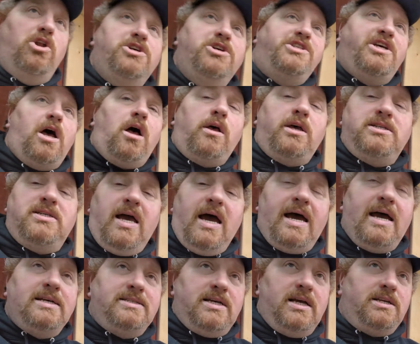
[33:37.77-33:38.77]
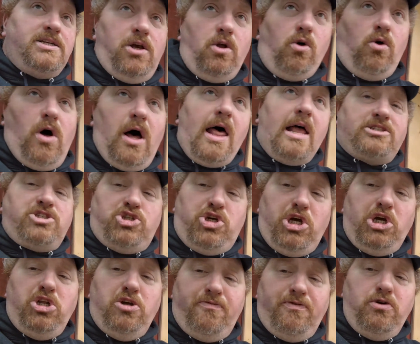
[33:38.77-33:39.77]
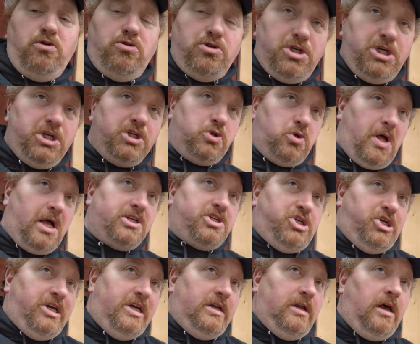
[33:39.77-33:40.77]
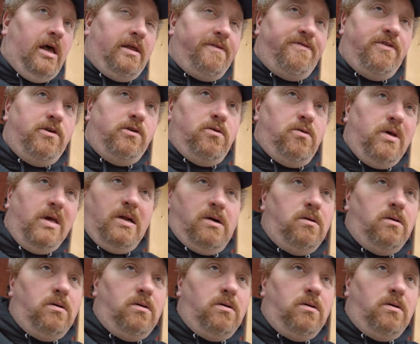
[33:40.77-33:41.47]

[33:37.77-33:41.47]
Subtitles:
just see all these guys that that's cheating if you use this. That's cheating if you do.